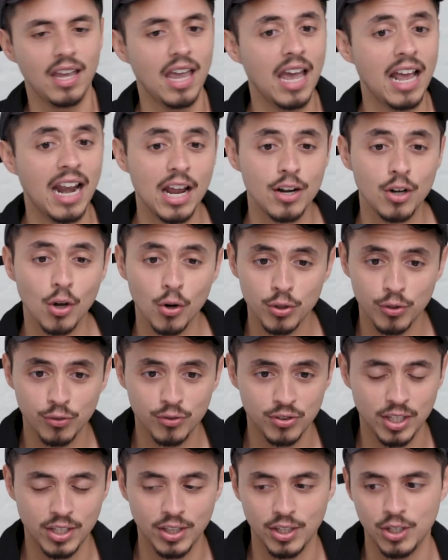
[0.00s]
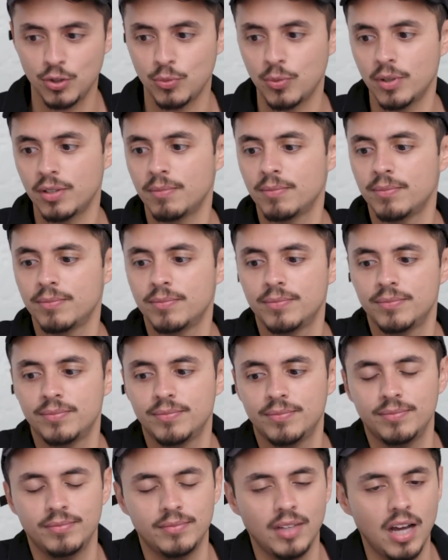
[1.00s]
And I know you've seen this one.
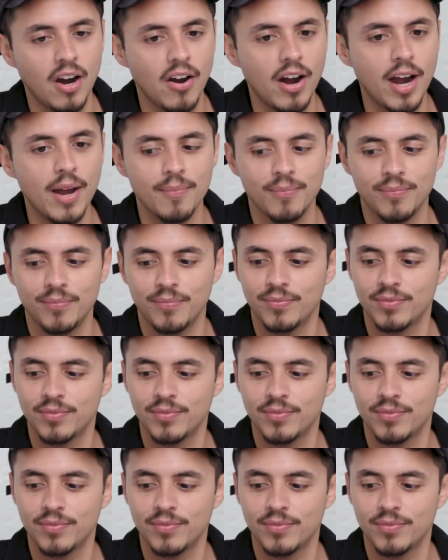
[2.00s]
All right.